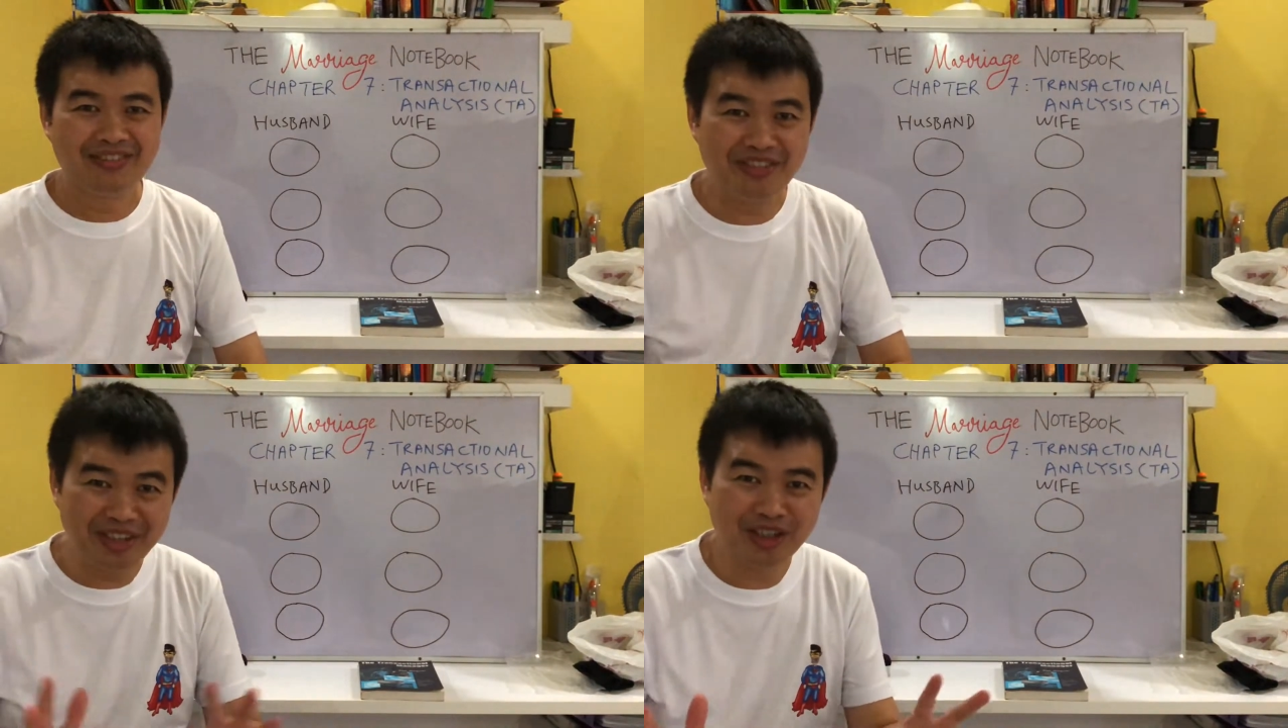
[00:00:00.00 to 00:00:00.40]

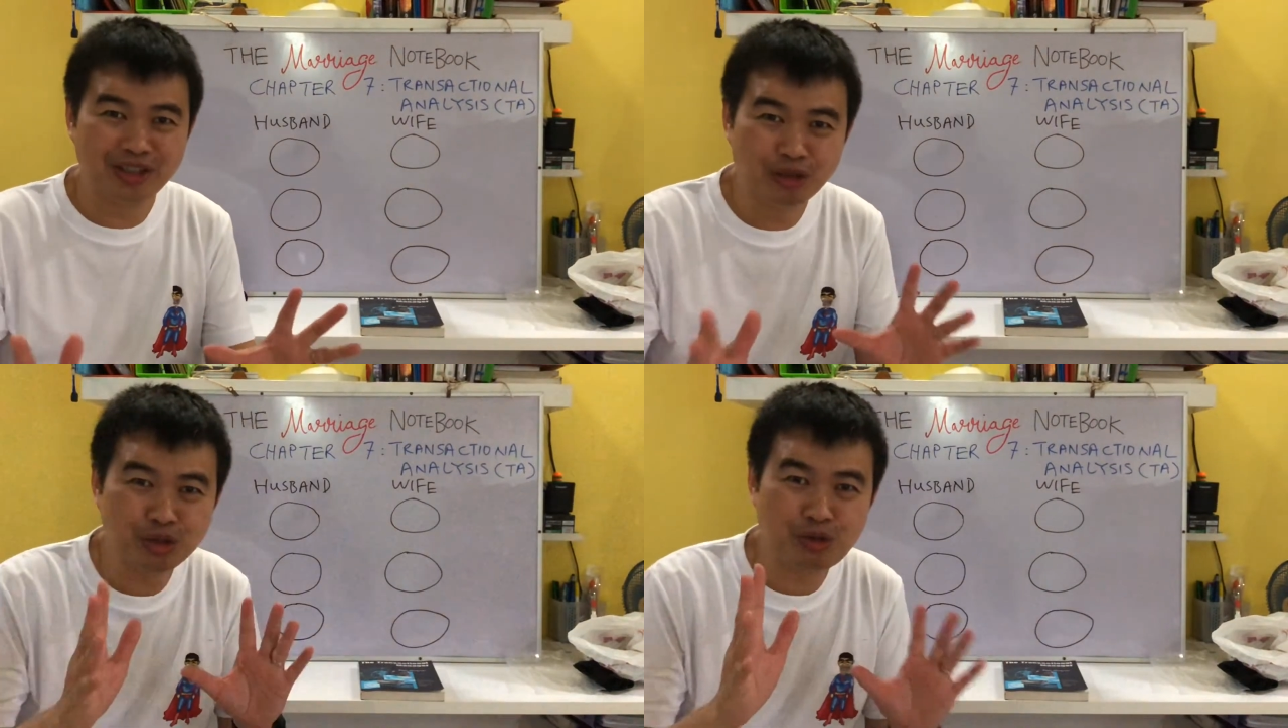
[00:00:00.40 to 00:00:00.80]
Fear
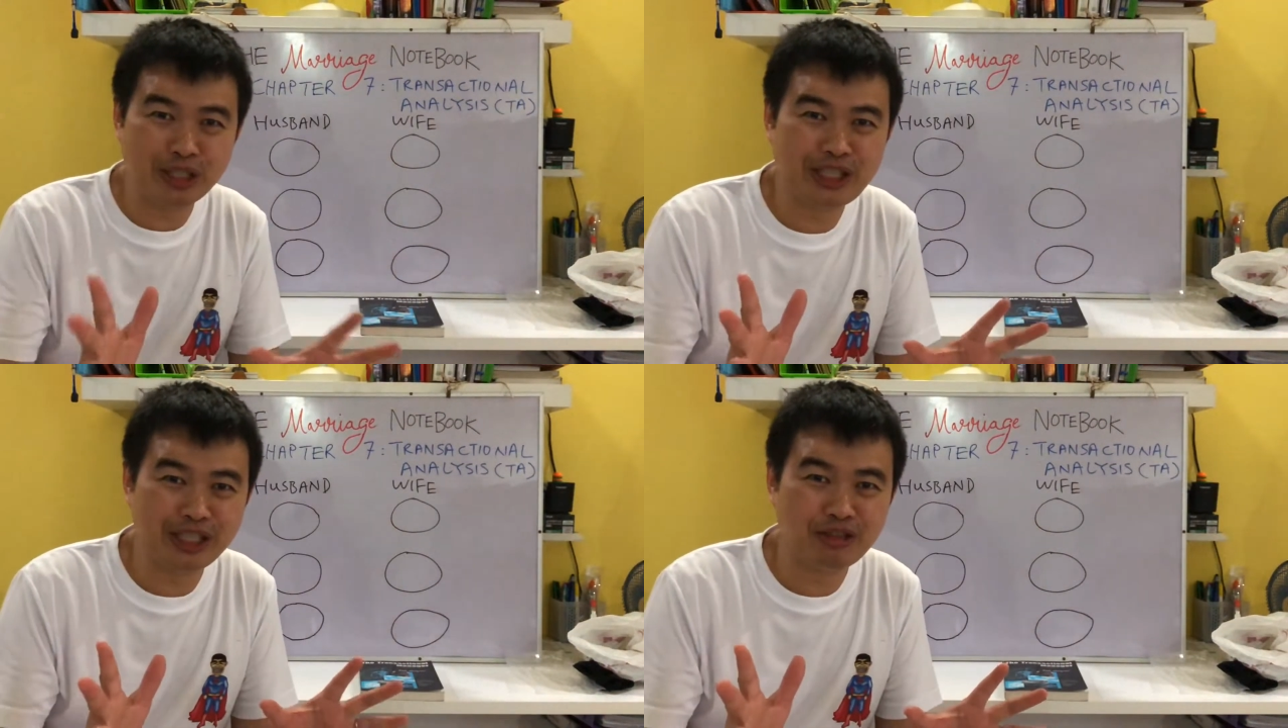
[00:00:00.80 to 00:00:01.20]
not, those
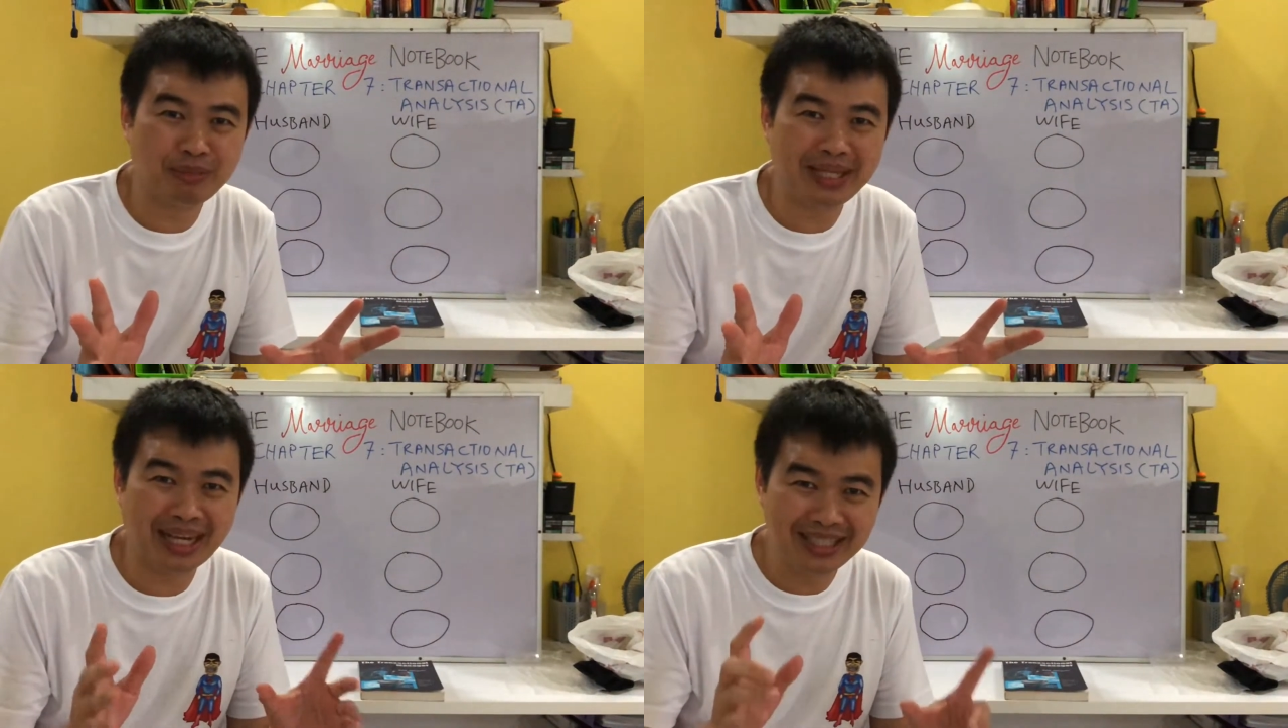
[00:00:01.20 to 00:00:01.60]
questions will
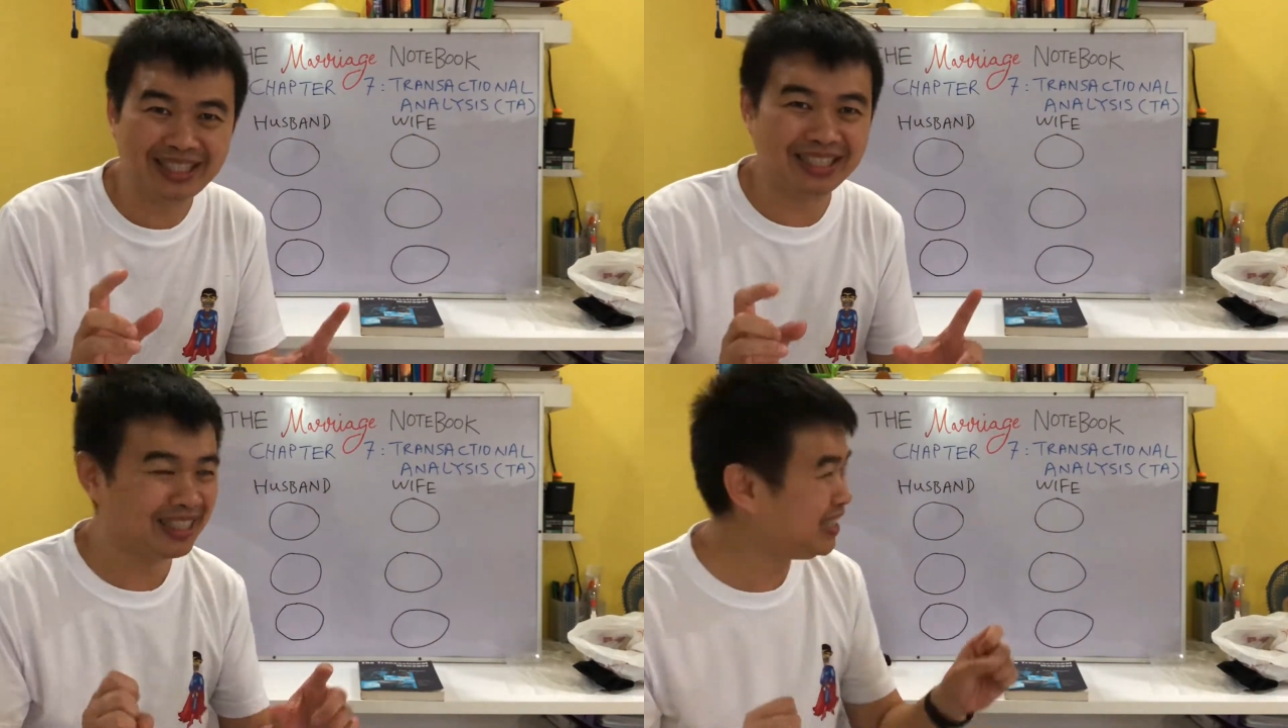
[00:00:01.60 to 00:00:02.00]
be
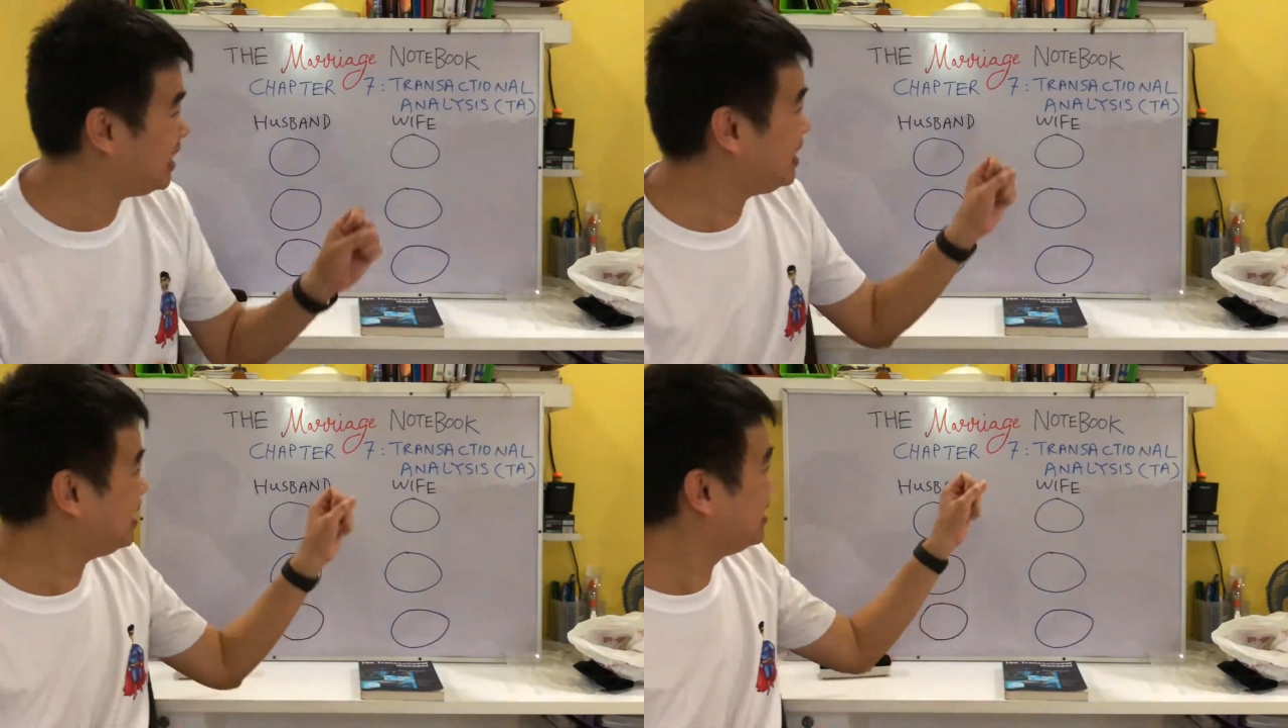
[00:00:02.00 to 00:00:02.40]
answered
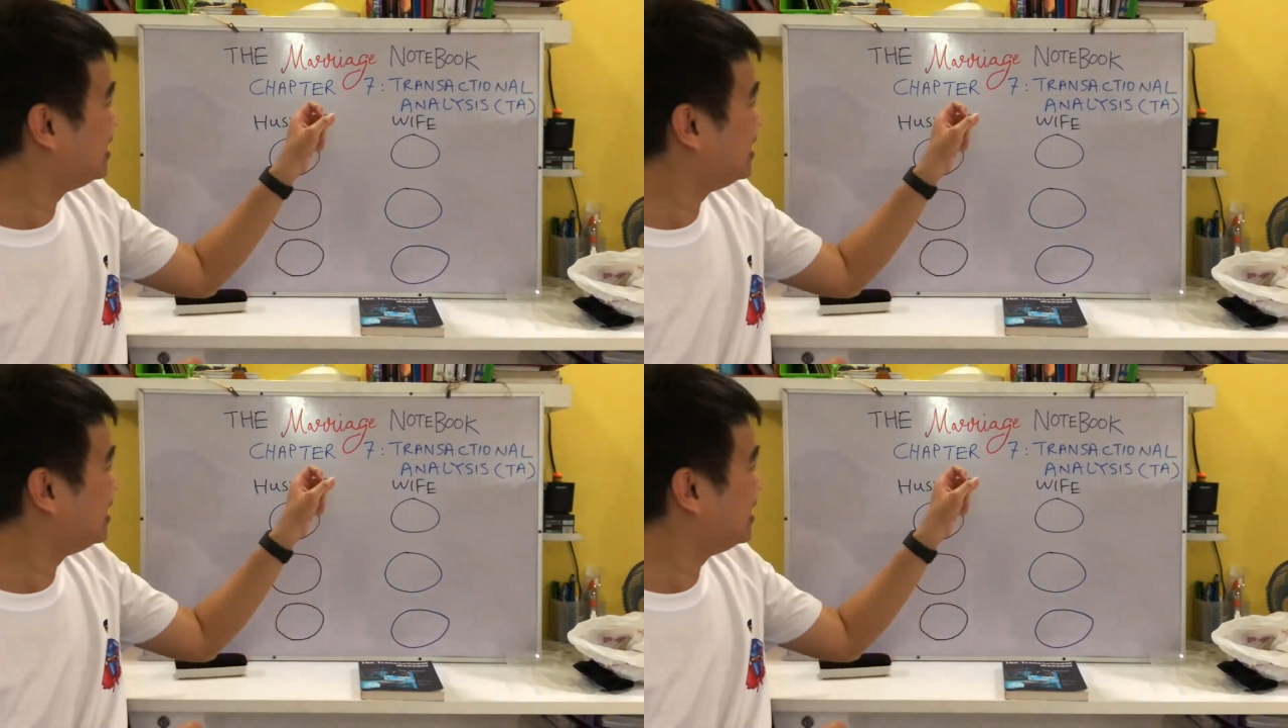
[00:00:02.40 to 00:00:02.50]
in